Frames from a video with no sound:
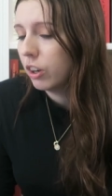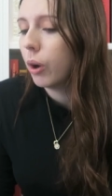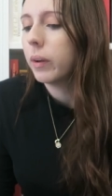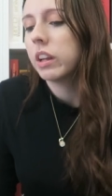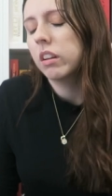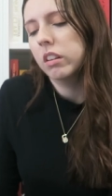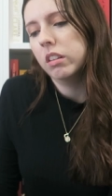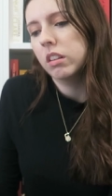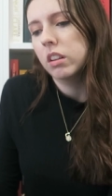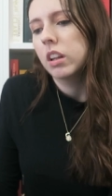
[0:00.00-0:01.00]
No, it,
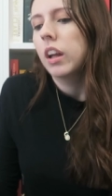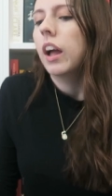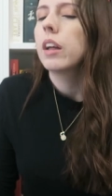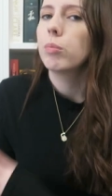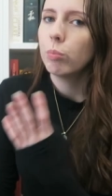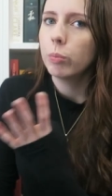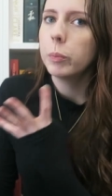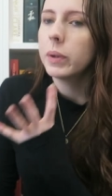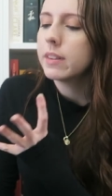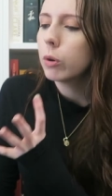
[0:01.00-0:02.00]

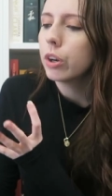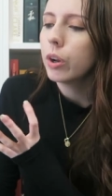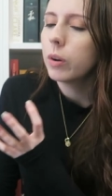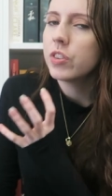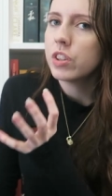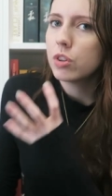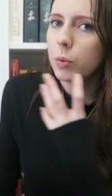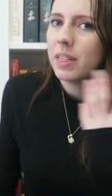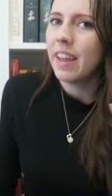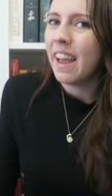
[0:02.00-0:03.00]
we still don't know if she's
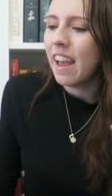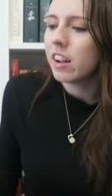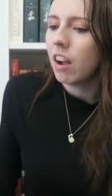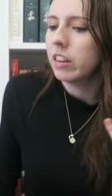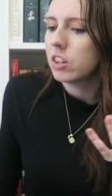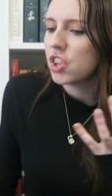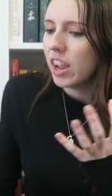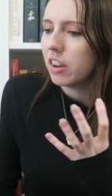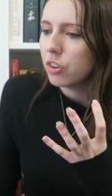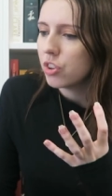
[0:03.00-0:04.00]
doing the hair color
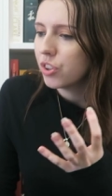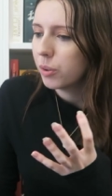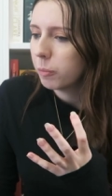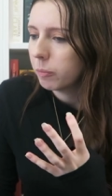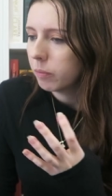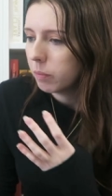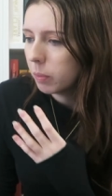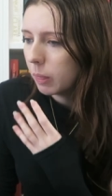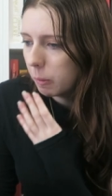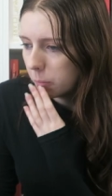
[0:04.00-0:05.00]
change.
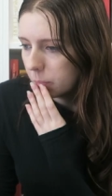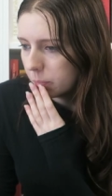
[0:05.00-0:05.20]
Always.